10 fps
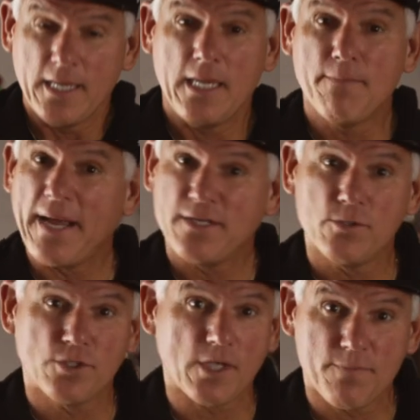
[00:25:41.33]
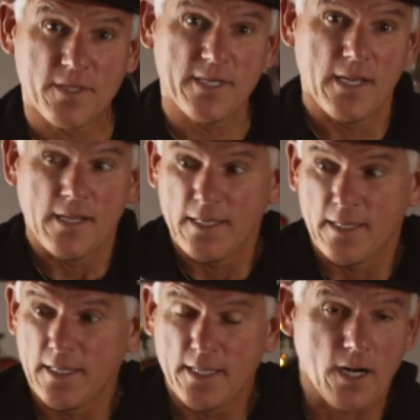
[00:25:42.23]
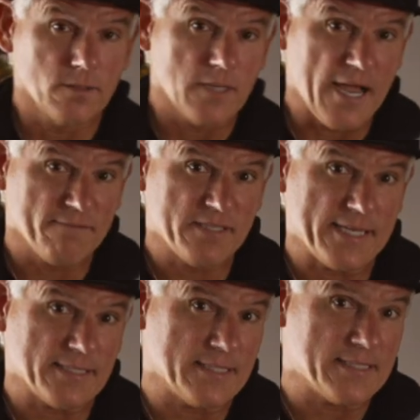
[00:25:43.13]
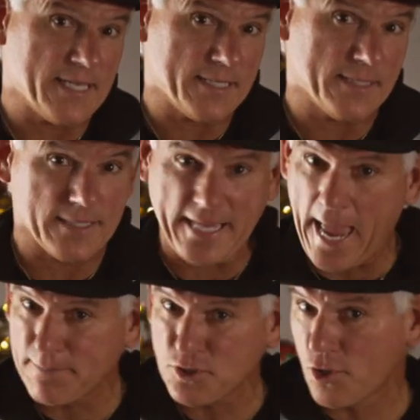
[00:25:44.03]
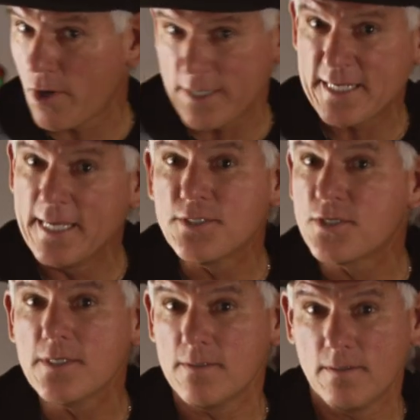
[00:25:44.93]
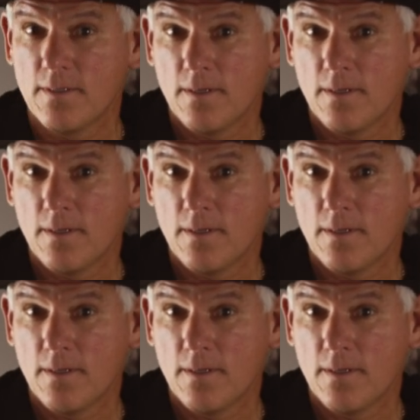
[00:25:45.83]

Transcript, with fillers: He might do something in our lives that is intended to capture our attention.